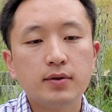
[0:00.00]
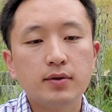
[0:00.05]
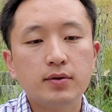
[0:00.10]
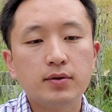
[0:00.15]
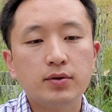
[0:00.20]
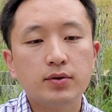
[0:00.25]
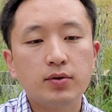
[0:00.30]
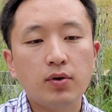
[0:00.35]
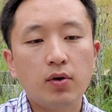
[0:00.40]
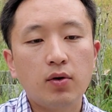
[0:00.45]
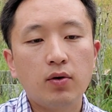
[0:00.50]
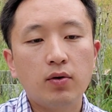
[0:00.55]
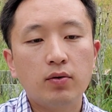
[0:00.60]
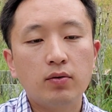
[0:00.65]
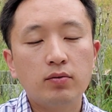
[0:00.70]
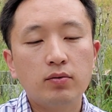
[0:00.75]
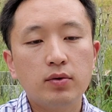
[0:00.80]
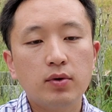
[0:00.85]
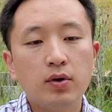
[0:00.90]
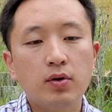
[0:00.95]

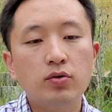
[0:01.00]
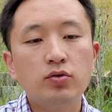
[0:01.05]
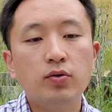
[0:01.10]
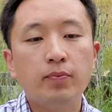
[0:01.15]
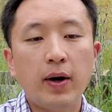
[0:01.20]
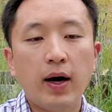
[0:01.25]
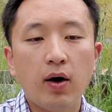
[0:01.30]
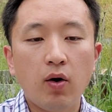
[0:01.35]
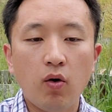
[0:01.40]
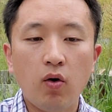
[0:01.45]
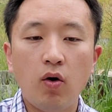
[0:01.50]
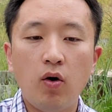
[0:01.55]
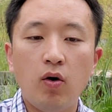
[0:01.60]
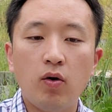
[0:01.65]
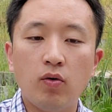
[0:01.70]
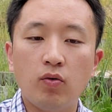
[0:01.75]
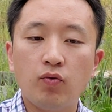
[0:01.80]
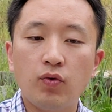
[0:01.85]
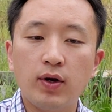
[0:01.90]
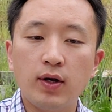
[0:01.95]
So in order to buy a
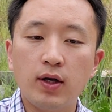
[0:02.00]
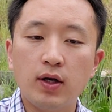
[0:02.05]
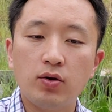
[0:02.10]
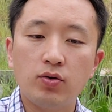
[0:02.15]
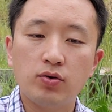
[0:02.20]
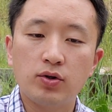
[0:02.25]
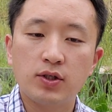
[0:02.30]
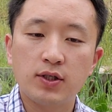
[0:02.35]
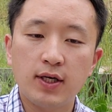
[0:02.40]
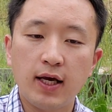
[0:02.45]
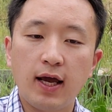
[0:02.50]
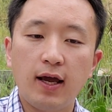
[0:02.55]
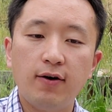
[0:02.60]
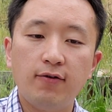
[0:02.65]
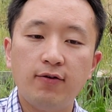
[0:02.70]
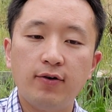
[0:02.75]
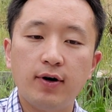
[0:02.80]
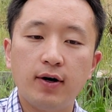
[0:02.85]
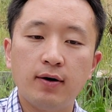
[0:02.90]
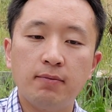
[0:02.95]
home, we need to save
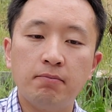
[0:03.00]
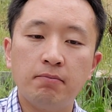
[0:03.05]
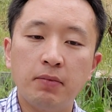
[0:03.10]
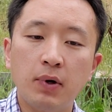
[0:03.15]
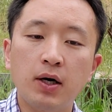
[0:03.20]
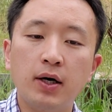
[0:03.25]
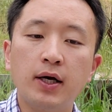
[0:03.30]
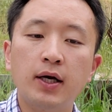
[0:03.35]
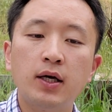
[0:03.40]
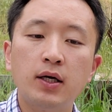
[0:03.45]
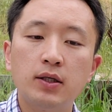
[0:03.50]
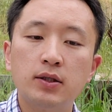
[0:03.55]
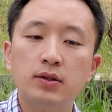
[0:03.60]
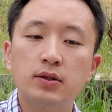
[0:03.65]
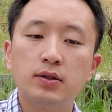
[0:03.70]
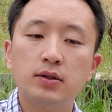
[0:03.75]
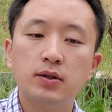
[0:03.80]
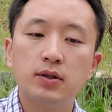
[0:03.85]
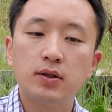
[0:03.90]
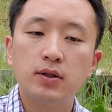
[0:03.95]
money
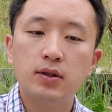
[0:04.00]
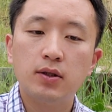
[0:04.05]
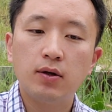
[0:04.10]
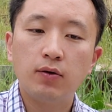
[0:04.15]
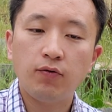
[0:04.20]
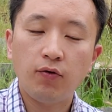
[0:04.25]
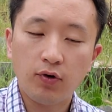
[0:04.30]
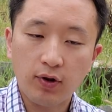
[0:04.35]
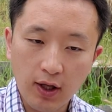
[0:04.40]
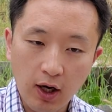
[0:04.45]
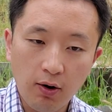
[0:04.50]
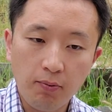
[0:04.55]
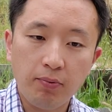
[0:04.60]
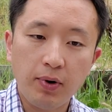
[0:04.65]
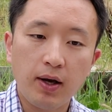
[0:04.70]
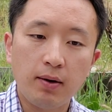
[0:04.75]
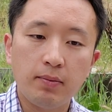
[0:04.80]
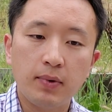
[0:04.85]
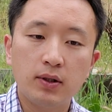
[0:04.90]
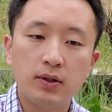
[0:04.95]
for down
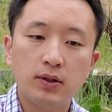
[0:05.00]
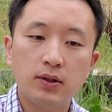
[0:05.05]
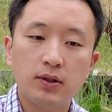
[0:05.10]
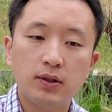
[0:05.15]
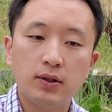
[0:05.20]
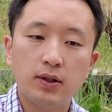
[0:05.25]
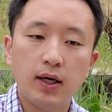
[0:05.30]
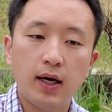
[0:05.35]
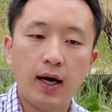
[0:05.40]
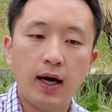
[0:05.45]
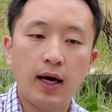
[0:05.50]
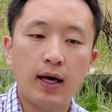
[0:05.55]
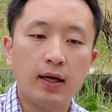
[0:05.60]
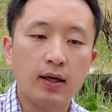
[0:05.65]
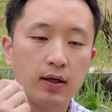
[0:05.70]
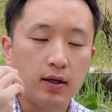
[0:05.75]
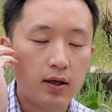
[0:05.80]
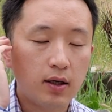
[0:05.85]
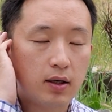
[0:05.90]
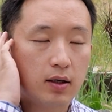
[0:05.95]
payment,
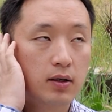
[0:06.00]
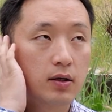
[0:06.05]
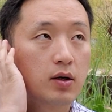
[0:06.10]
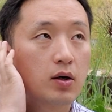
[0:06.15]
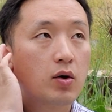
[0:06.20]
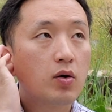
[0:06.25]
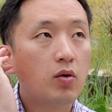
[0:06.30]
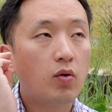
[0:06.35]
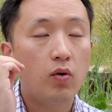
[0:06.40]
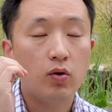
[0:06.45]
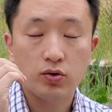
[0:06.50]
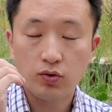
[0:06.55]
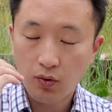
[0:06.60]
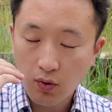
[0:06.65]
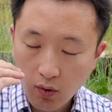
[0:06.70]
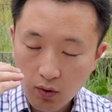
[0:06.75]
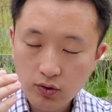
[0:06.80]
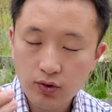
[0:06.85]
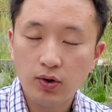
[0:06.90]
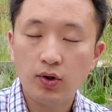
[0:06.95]
and so you
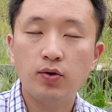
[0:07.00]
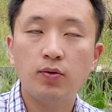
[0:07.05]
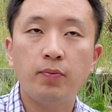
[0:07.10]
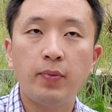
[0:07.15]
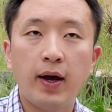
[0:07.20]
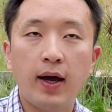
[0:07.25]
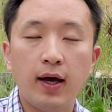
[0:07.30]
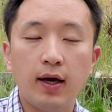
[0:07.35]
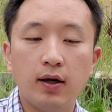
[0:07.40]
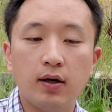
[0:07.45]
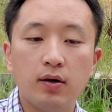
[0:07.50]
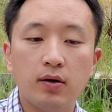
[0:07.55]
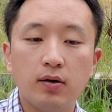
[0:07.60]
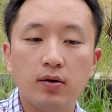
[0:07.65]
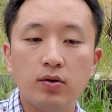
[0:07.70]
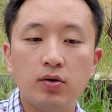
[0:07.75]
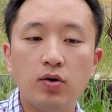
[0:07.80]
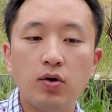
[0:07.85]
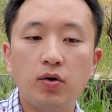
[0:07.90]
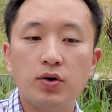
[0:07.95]
also need to pay
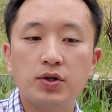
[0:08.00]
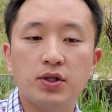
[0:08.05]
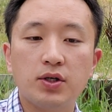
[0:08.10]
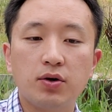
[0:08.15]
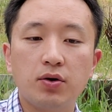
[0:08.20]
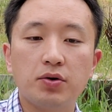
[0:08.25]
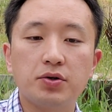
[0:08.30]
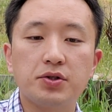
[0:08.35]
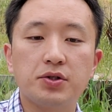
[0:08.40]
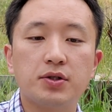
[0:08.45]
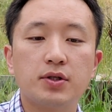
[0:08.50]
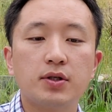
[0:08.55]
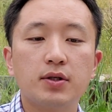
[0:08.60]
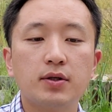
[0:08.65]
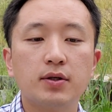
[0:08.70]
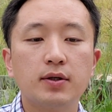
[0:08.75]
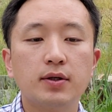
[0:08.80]
closing costs.